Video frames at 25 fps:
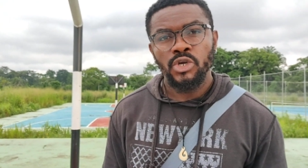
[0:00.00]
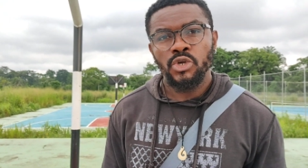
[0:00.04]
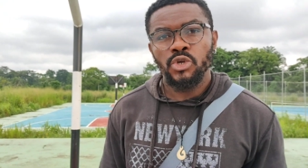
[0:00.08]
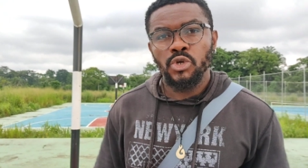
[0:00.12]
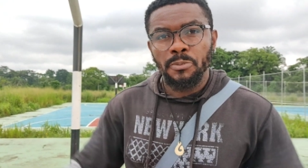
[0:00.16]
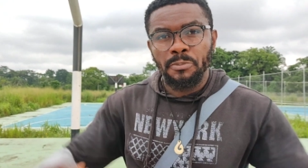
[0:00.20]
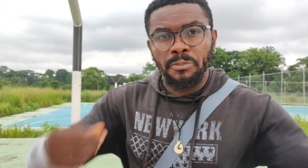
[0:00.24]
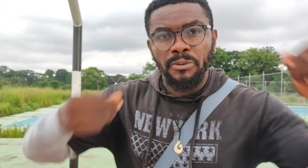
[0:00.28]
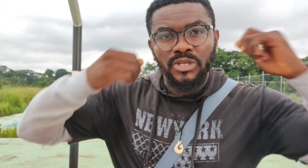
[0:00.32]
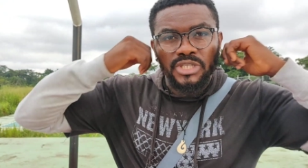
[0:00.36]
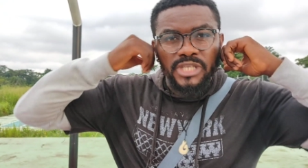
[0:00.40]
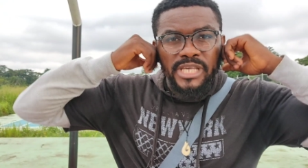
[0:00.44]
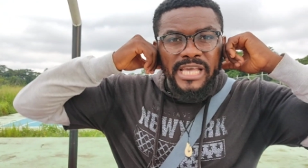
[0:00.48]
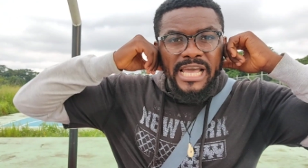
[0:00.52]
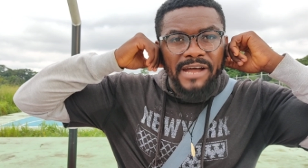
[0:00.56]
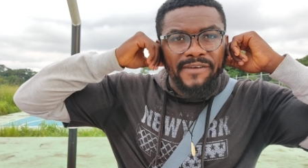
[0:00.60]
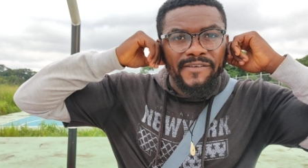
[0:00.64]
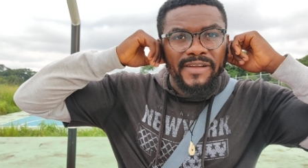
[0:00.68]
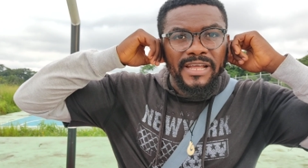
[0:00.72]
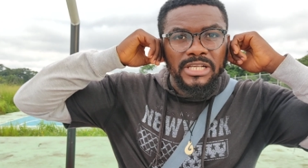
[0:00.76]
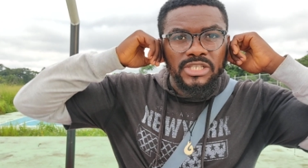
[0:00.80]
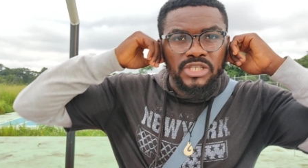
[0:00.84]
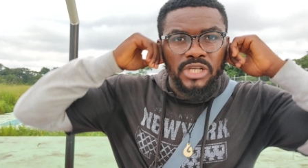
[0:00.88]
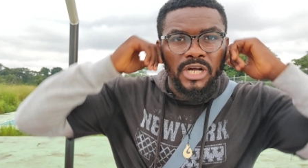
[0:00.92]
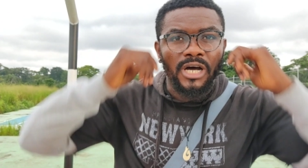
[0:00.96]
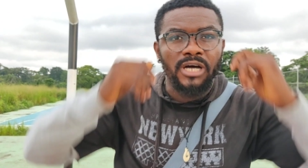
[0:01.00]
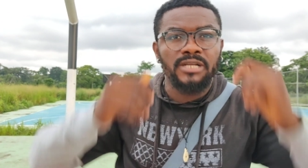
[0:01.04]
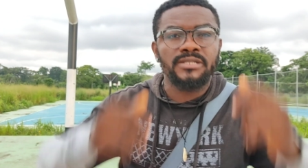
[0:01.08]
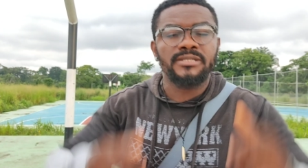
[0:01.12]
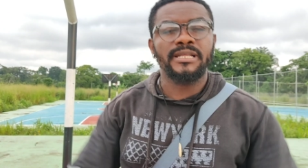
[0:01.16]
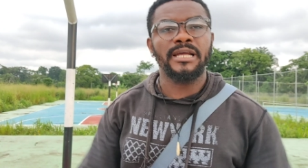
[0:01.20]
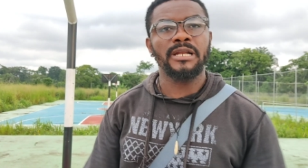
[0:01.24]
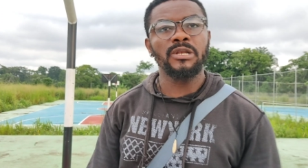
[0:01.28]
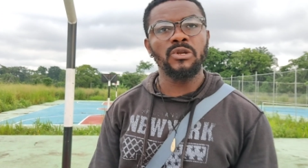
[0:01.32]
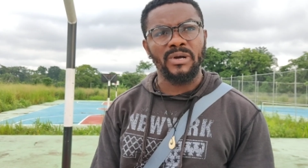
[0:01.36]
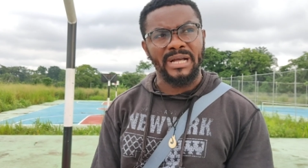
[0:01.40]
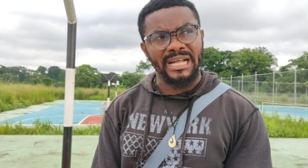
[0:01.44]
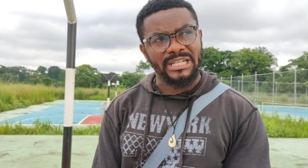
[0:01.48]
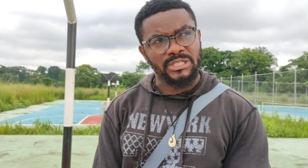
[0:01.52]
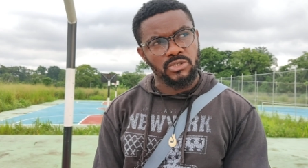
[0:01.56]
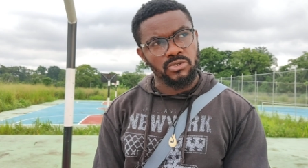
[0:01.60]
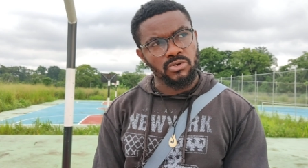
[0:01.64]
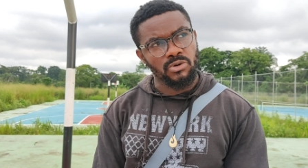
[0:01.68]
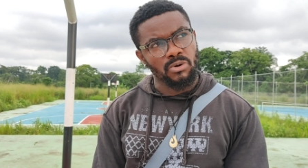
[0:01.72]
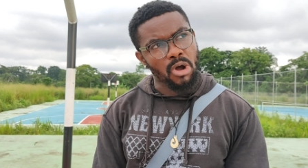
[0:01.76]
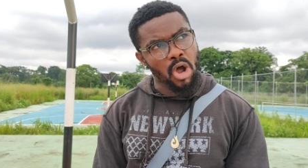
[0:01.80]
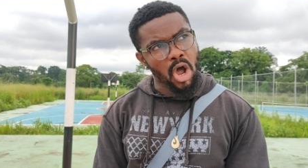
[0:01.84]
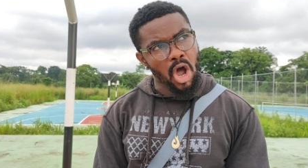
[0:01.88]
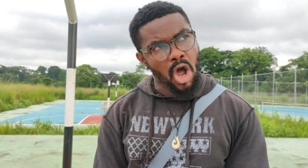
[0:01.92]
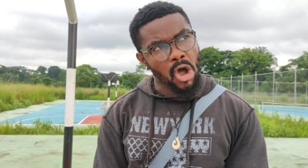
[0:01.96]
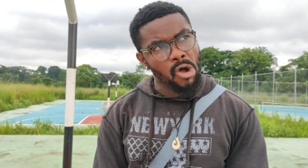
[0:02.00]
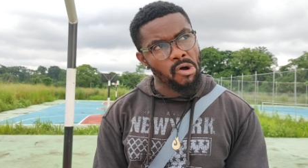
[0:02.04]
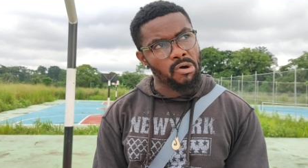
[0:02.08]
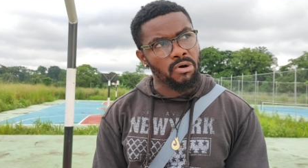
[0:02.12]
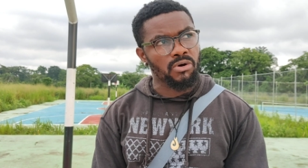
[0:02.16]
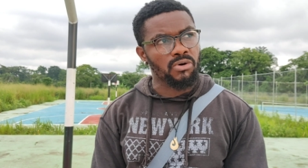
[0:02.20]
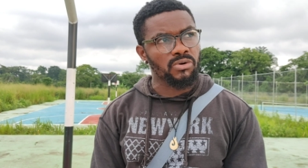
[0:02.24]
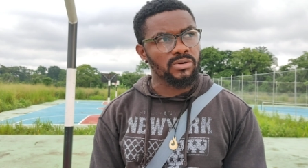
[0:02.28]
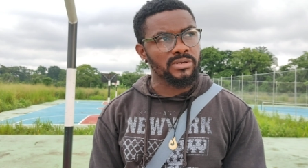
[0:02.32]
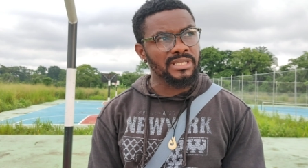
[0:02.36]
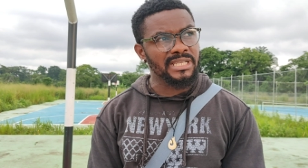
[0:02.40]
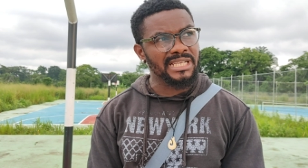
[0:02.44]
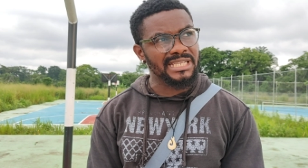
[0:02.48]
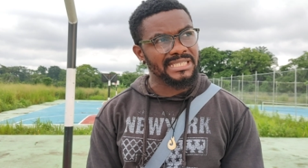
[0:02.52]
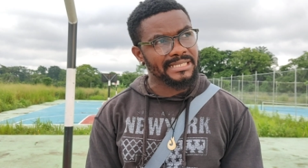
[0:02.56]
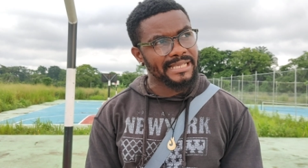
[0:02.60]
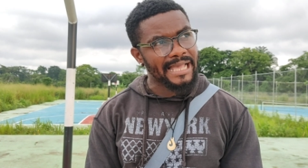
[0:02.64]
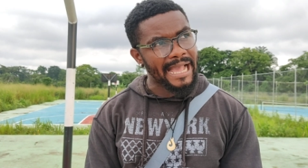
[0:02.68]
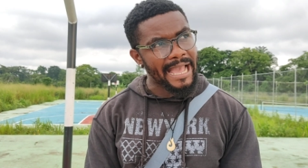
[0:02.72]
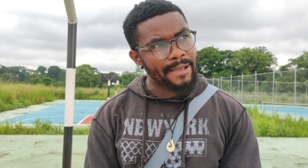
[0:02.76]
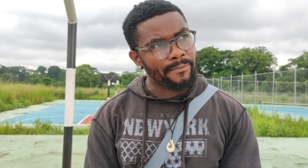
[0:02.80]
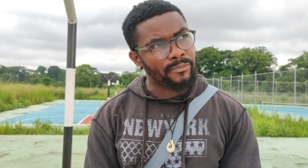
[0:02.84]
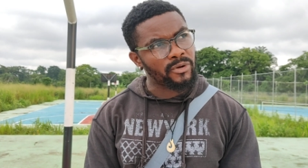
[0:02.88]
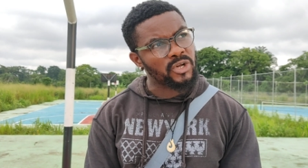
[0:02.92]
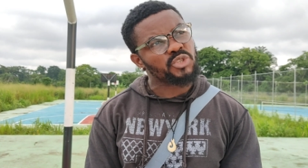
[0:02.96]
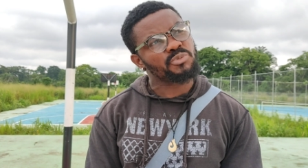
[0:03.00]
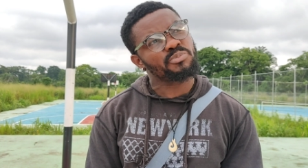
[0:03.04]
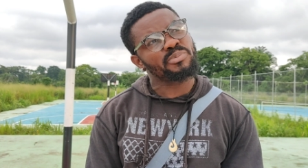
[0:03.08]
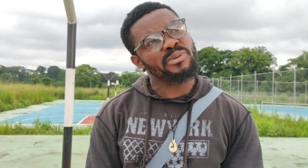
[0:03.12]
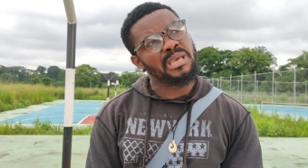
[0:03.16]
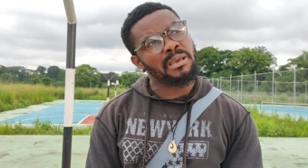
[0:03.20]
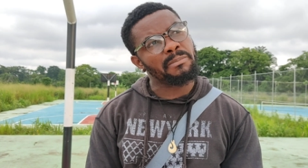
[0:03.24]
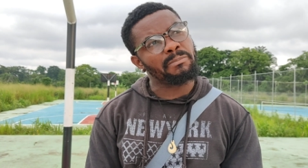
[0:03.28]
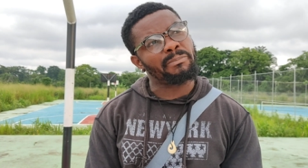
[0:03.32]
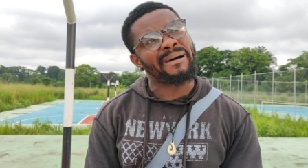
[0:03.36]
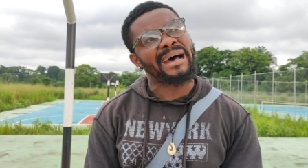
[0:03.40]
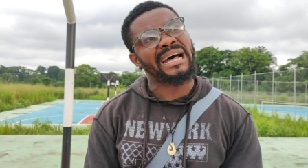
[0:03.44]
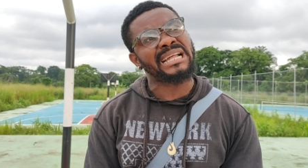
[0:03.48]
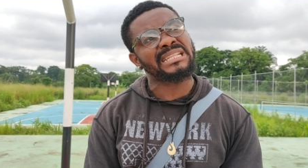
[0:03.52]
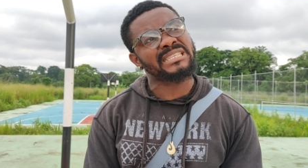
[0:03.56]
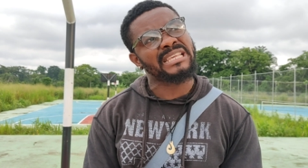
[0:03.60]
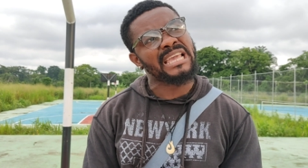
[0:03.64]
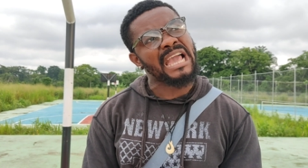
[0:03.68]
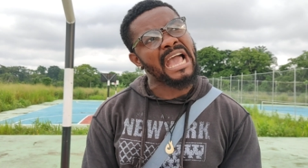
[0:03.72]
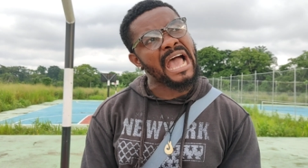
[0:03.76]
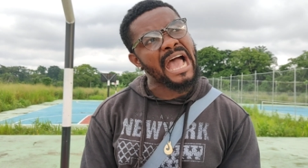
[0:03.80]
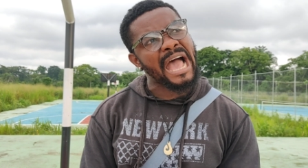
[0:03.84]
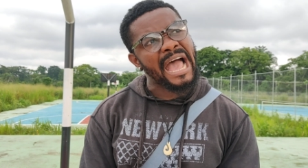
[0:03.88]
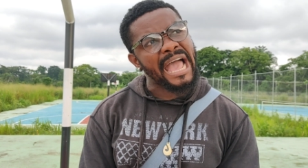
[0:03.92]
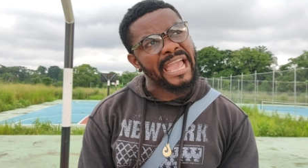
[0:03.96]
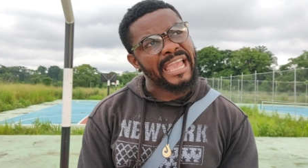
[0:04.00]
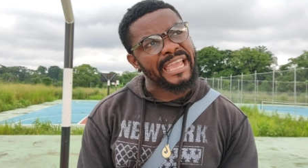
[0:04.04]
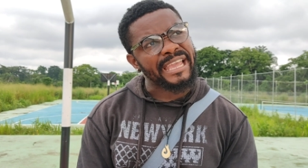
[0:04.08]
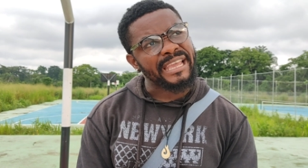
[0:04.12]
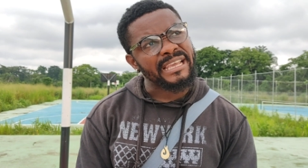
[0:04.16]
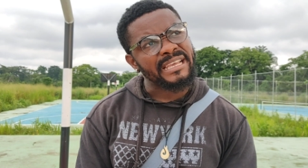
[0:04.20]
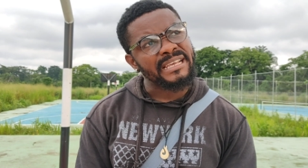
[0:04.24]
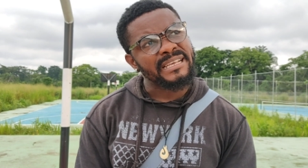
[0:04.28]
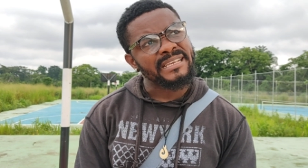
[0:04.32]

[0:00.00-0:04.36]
You put earrings on, they look at you. Oh, this guy must be a bad guy.